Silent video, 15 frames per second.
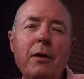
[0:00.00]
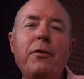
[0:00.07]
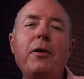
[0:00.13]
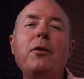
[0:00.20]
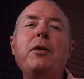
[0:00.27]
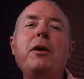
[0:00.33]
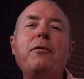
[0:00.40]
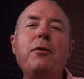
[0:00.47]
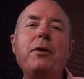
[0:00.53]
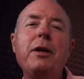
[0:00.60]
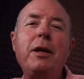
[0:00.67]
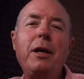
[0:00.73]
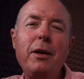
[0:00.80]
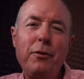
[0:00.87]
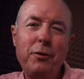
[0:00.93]
If you're looking for a
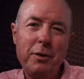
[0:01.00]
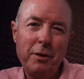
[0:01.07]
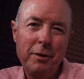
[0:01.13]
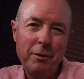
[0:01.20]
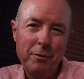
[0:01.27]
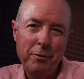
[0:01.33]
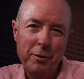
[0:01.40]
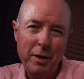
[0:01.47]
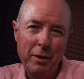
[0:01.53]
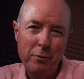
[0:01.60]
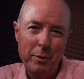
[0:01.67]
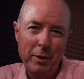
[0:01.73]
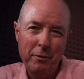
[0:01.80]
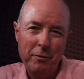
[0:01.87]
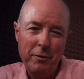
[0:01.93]
gift for an
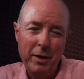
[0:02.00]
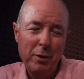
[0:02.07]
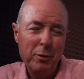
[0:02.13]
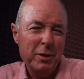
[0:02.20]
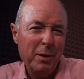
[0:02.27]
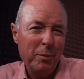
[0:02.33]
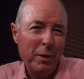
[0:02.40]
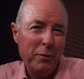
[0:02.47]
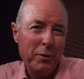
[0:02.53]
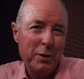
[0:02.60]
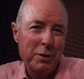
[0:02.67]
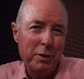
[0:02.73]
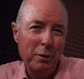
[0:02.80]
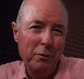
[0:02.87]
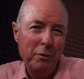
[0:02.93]
F1 fan or something for
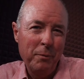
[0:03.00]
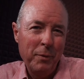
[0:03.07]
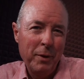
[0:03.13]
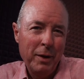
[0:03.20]
yourself,